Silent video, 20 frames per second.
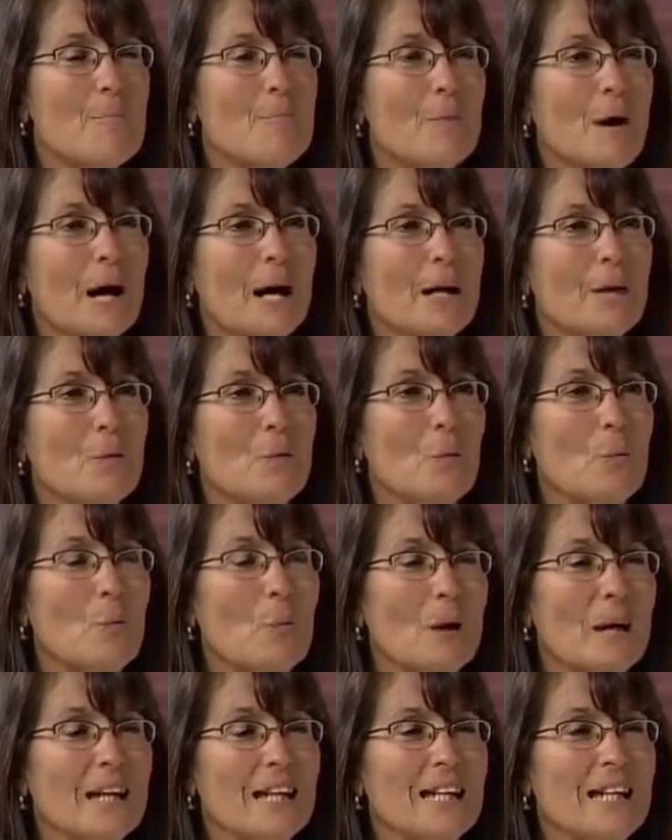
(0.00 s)
but
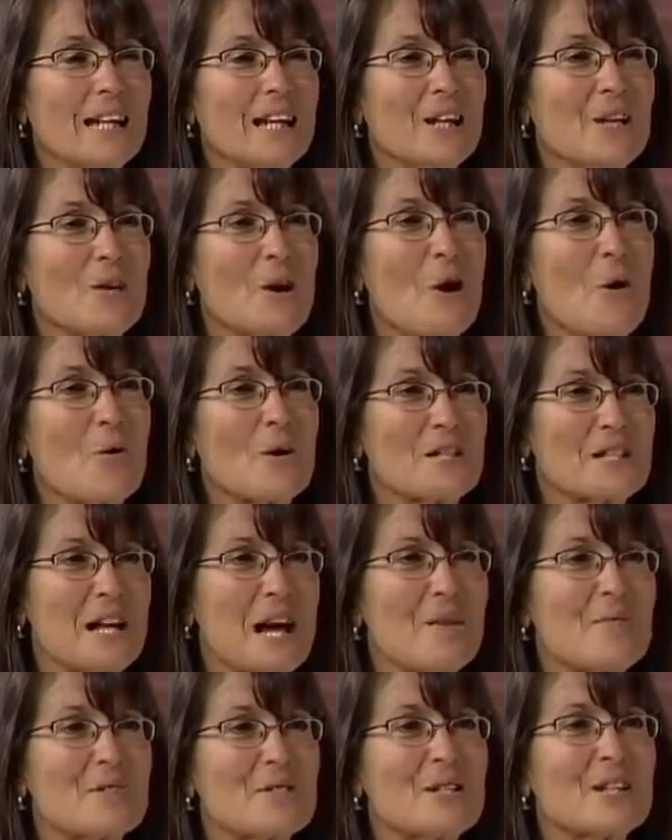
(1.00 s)
what he didn't know is
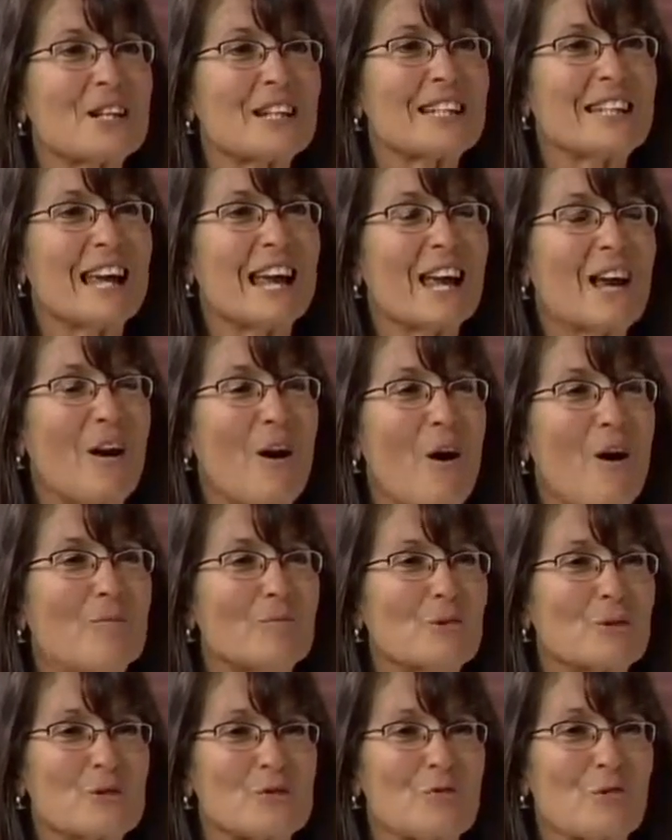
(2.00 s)
I was going to take
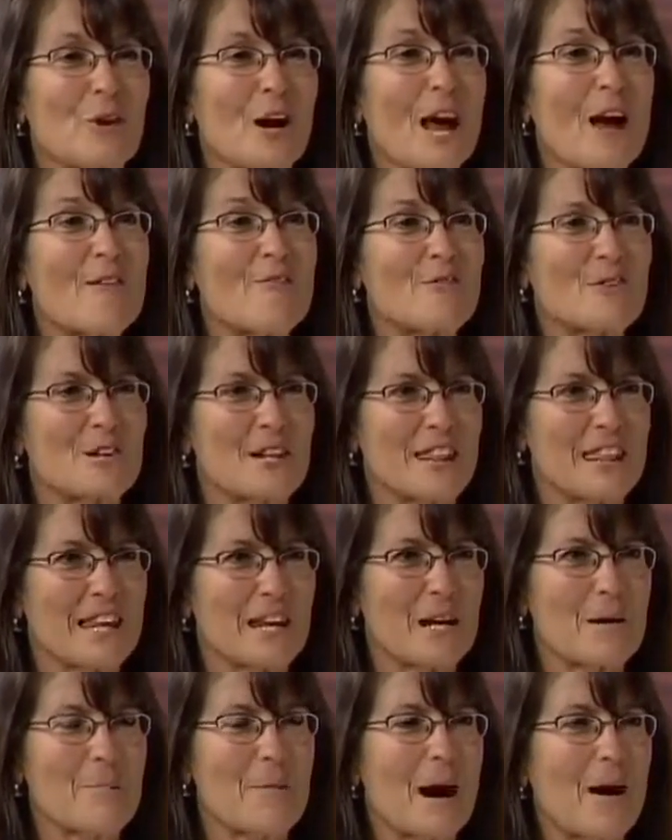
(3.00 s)
almost forever to
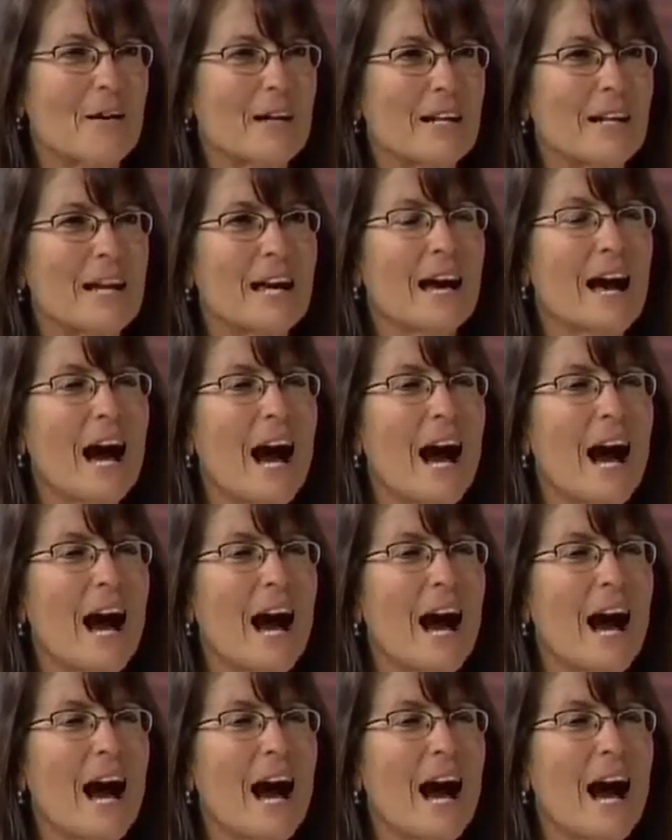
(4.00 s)
think about it.